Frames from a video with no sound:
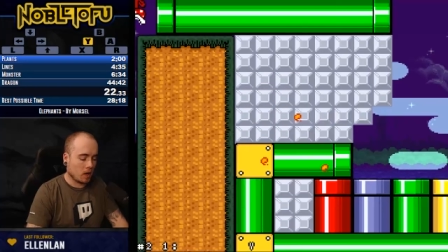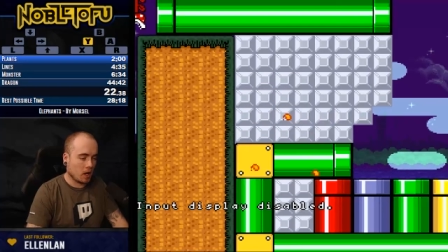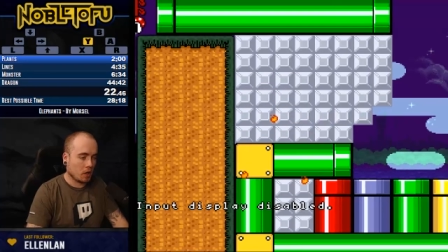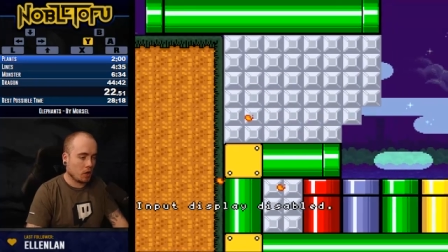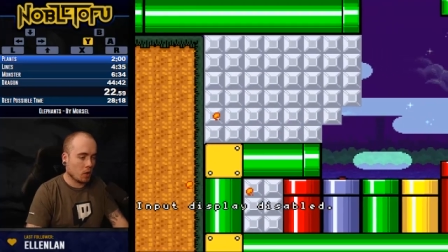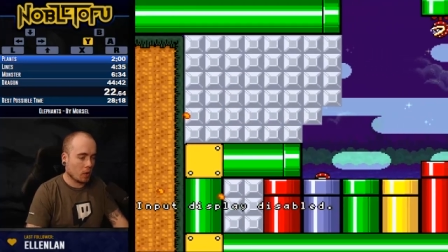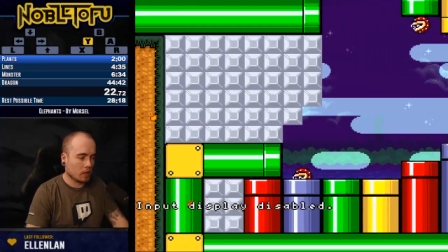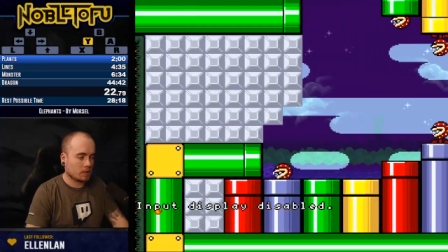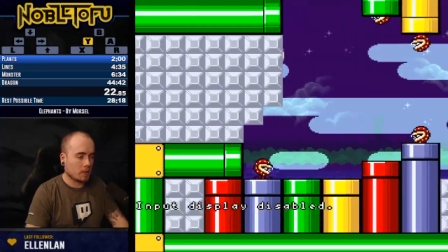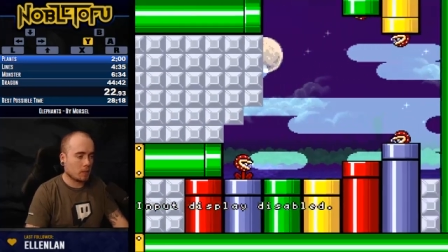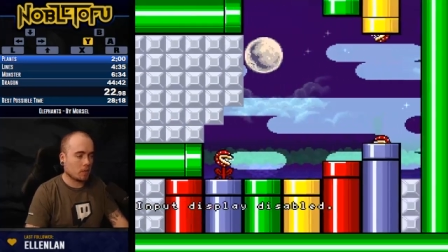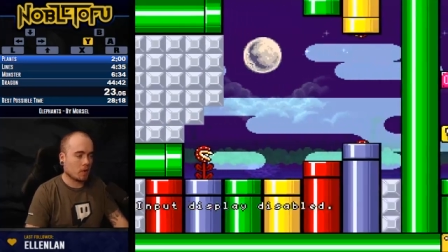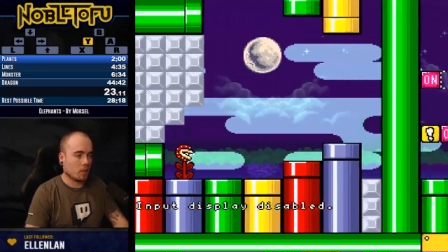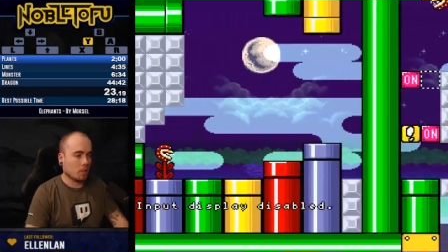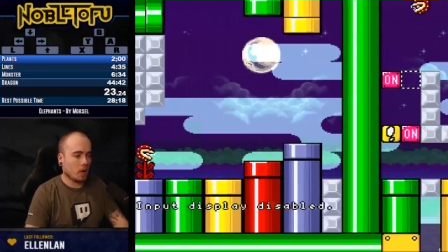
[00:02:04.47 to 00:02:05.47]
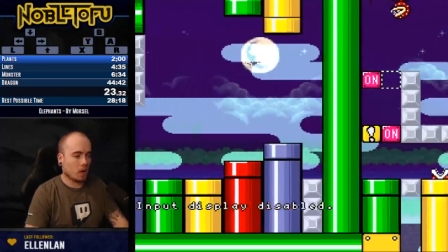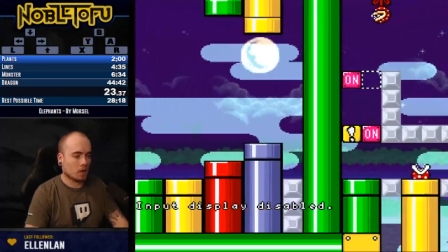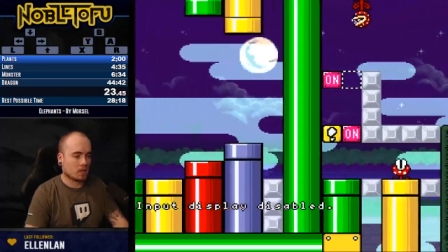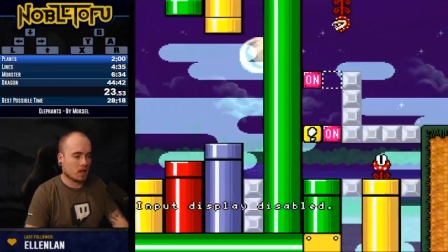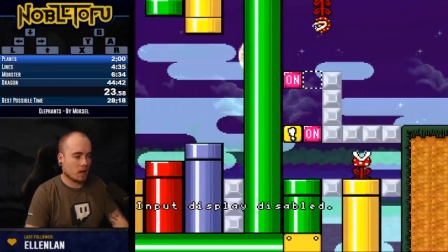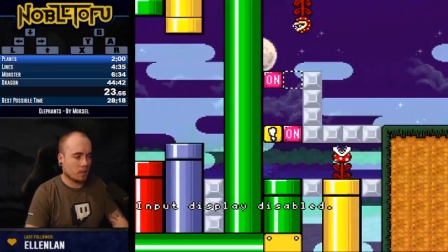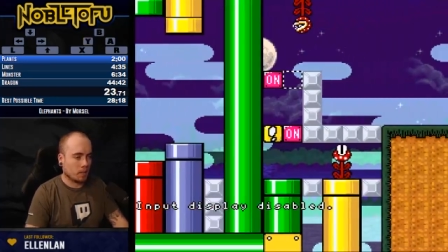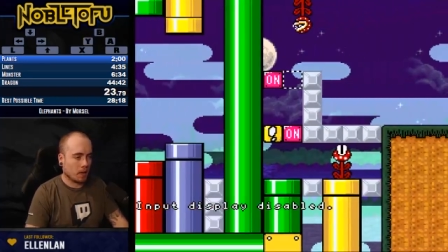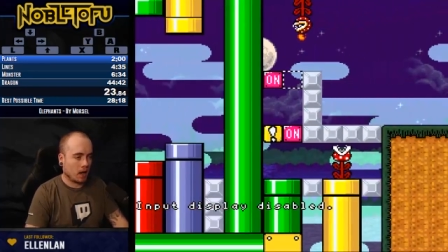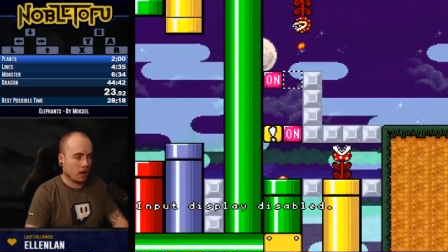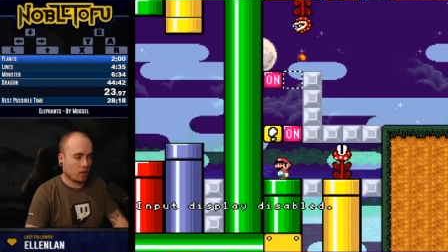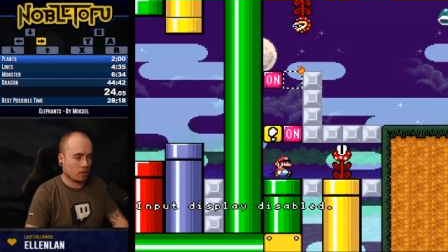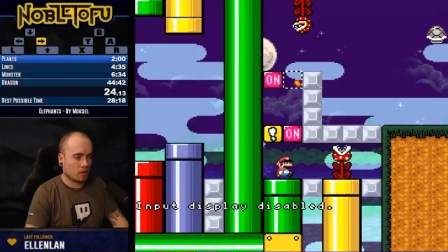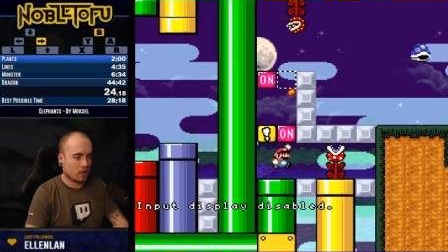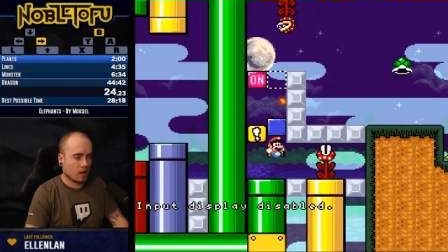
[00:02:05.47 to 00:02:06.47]
What annoys people the most
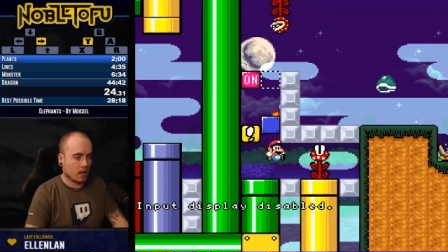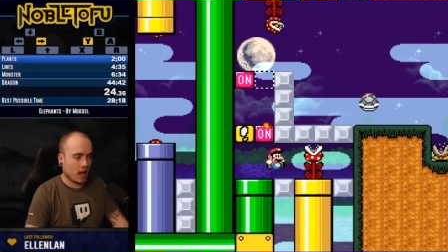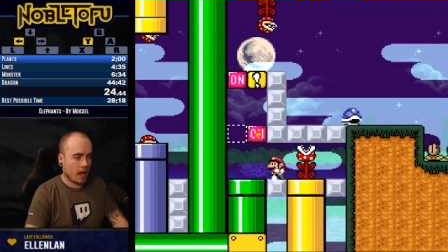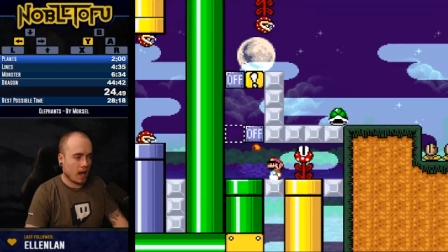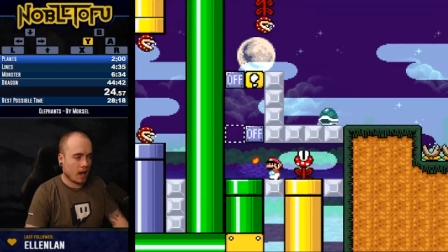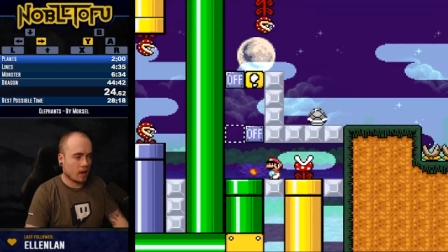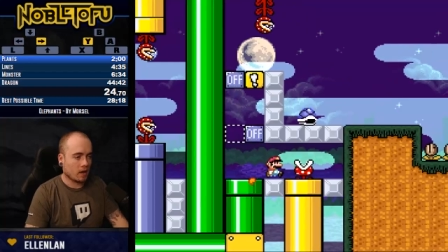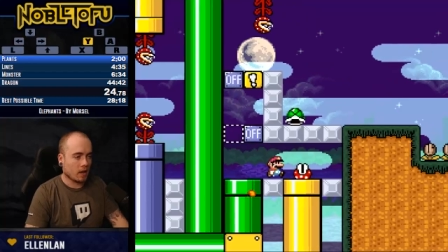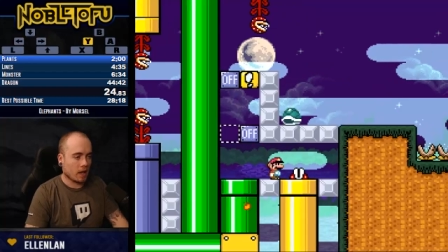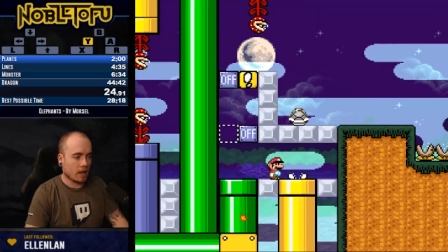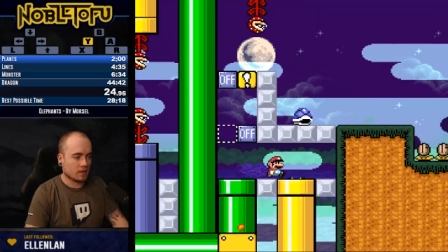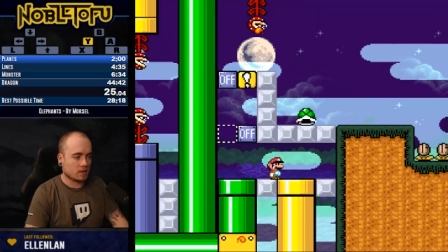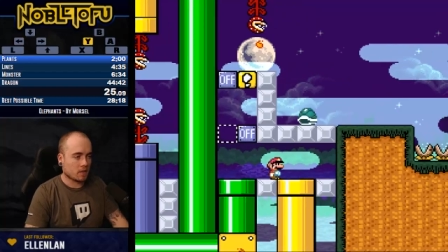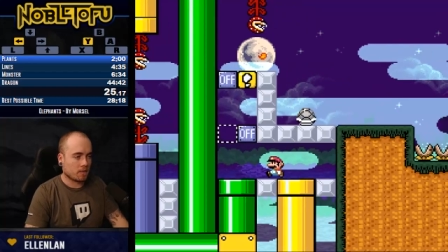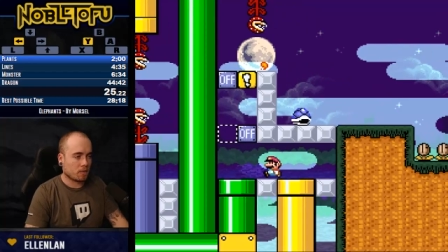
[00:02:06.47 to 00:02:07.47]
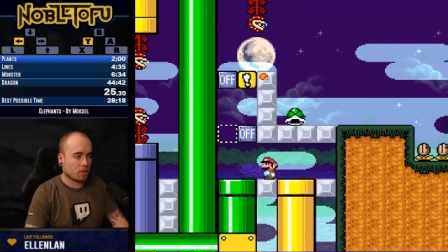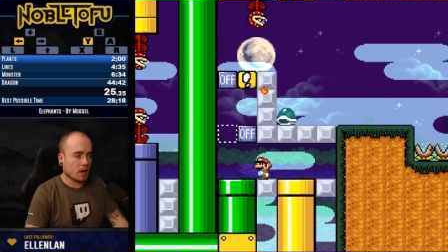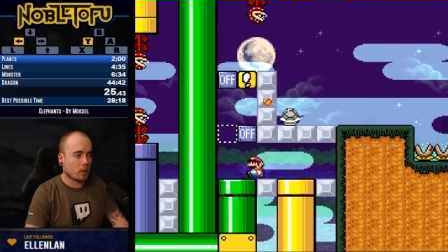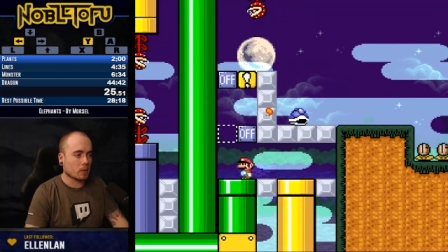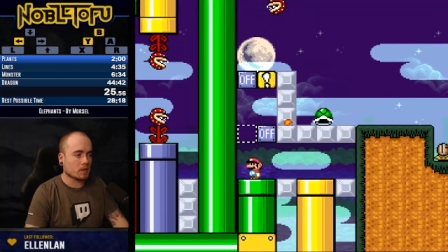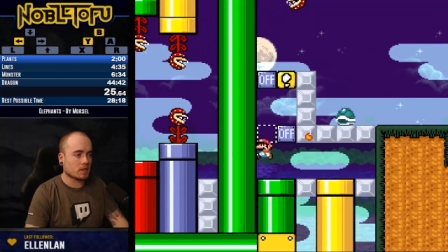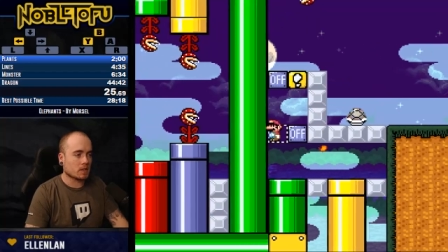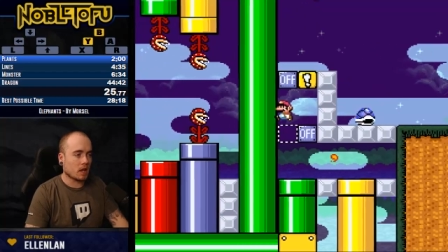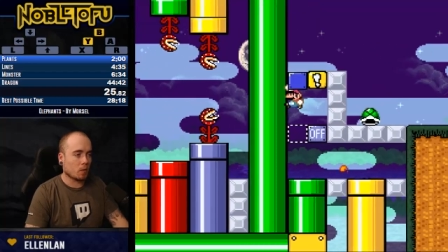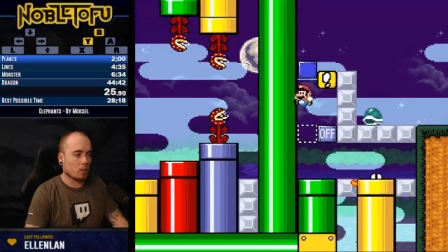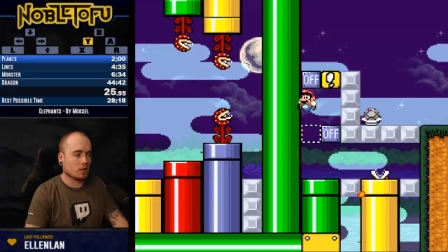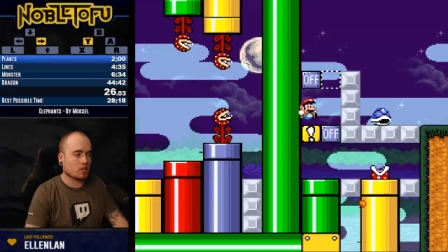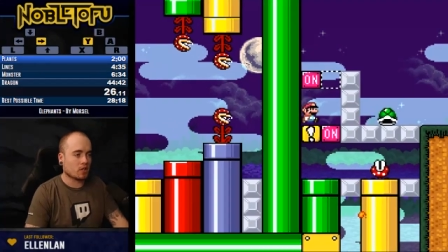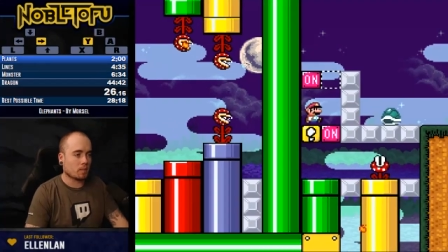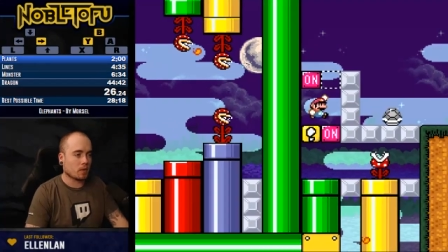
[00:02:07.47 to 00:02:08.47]
about the ad is the frequency
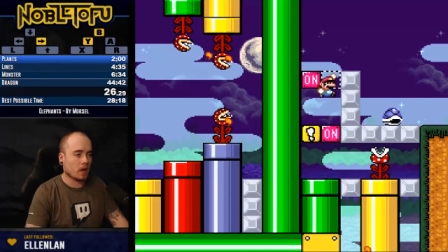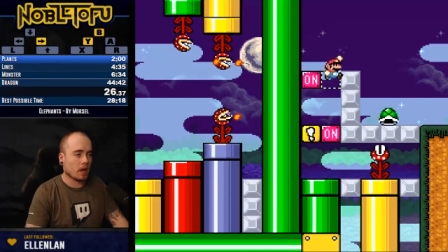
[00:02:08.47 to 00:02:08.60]
in which it